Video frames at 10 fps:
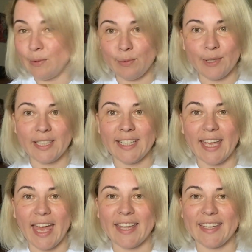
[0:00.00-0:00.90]
what I
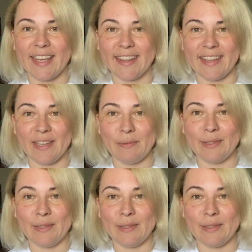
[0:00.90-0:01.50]
can and then we